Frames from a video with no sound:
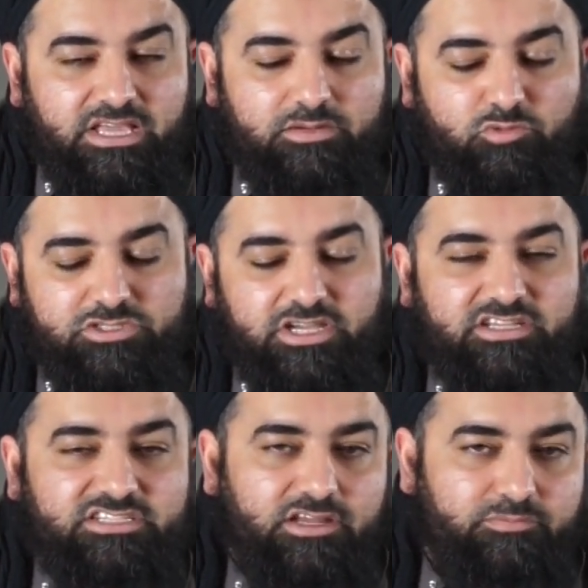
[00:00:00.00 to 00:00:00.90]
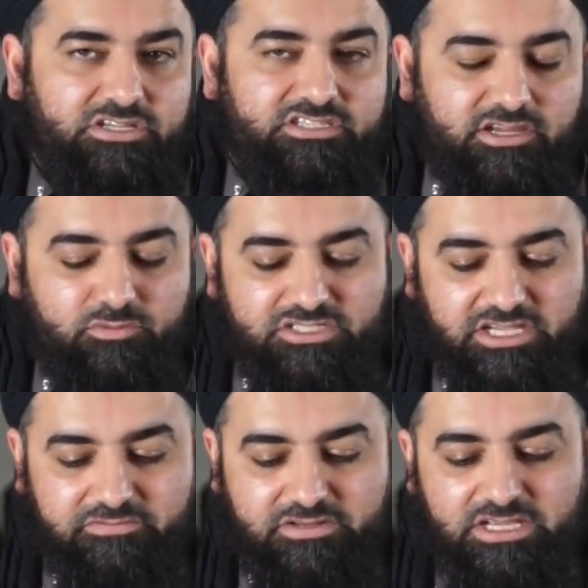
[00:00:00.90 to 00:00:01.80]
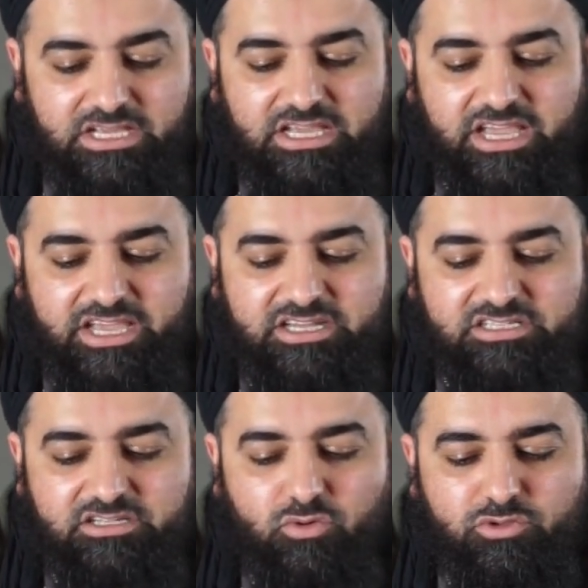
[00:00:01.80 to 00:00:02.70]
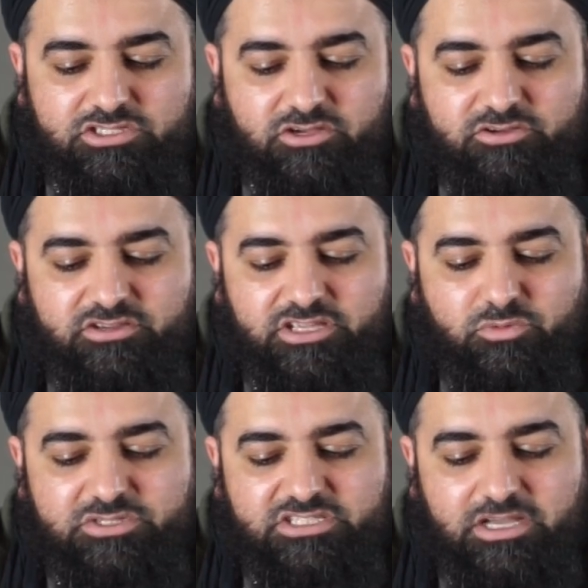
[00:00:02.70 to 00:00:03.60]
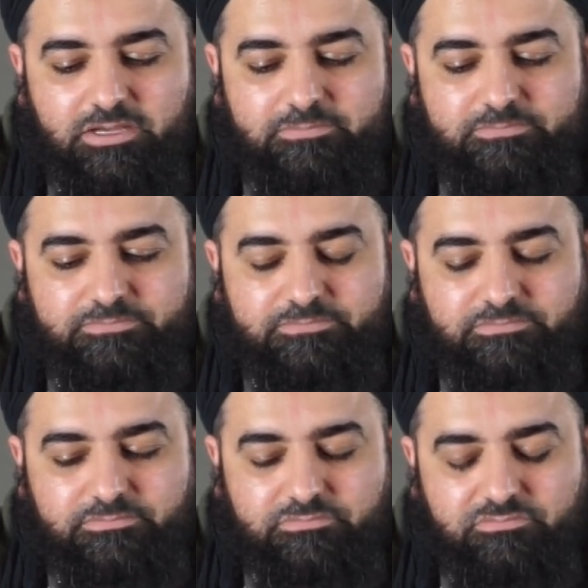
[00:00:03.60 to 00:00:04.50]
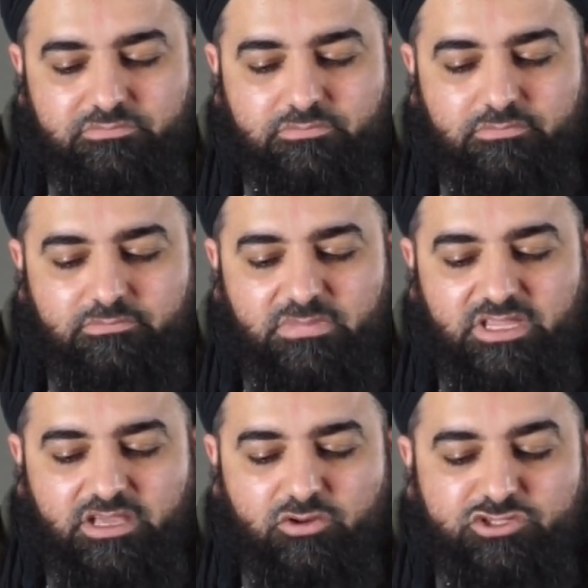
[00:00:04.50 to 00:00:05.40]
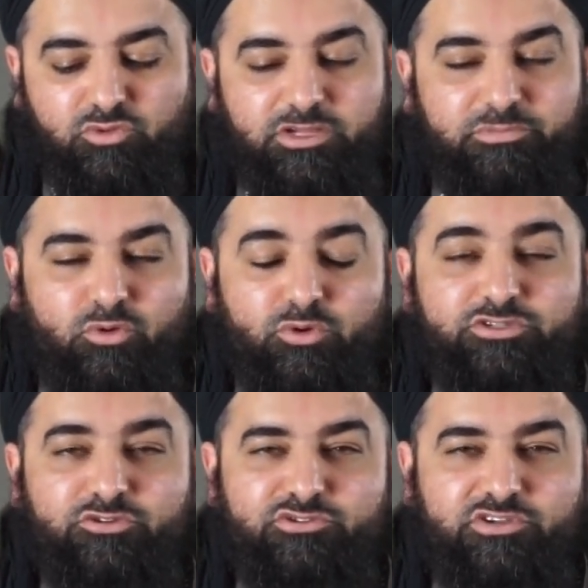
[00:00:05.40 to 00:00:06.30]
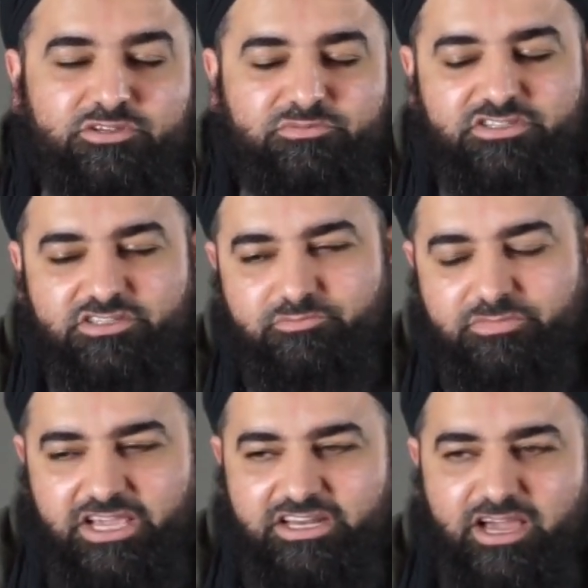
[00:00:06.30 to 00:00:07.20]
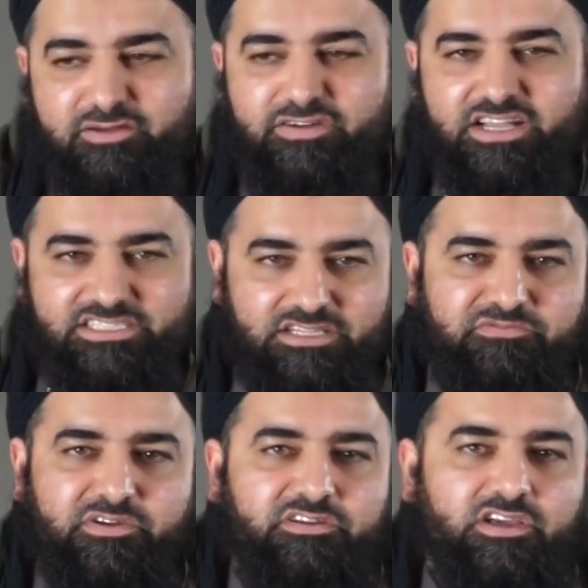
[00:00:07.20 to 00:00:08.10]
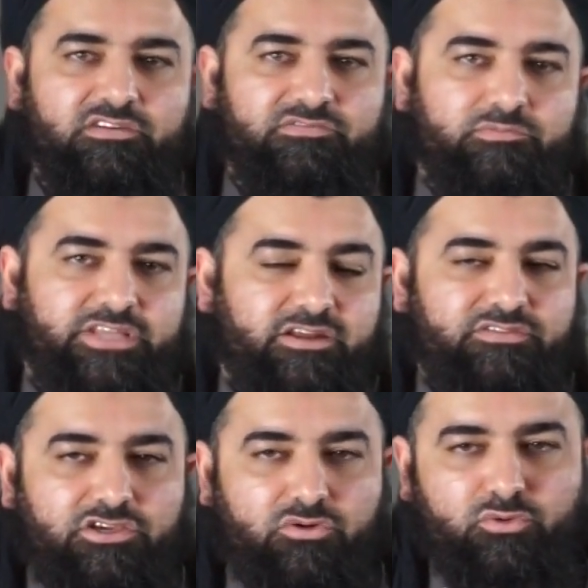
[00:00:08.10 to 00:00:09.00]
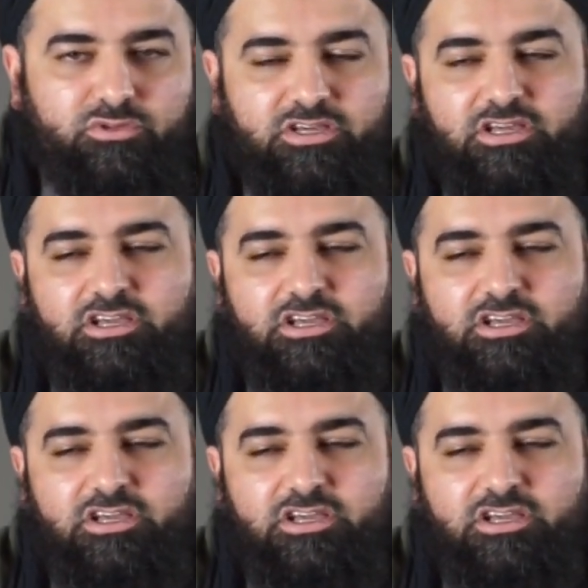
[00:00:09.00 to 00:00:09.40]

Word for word: And Musa alayhi salam, Bani Israel was saved. And also it was um, Rasulullah, but also Rasulullah made our fast different from that of the Yahud.